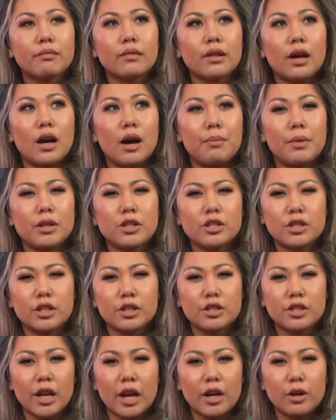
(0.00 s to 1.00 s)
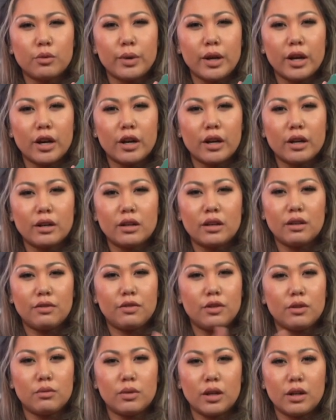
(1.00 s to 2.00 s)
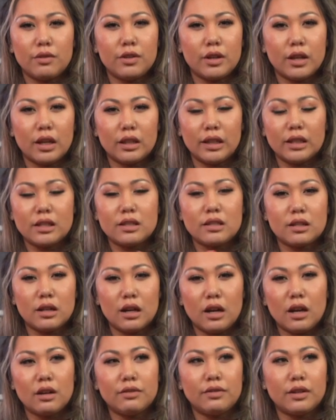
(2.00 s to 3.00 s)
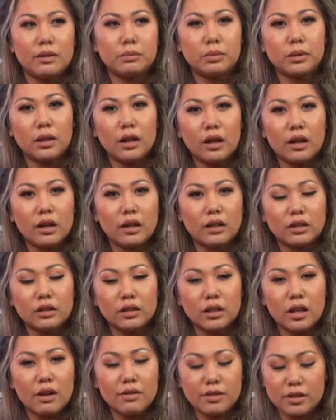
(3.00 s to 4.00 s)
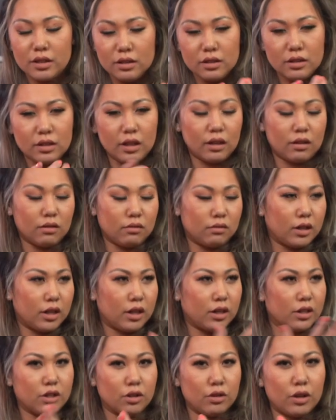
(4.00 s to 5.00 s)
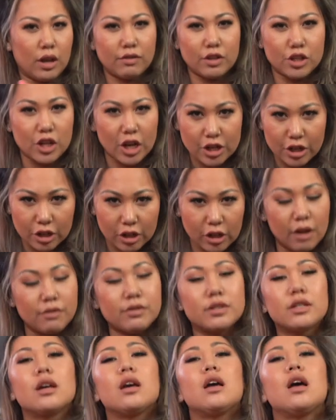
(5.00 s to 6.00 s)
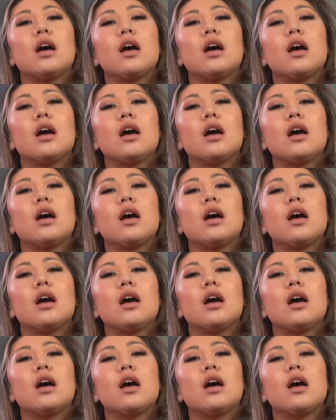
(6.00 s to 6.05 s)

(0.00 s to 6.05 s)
It just looks kind of weird, and what if you get like stuff and blood on your gloves? It's just like, what are you gonna do? You have to change your gloves.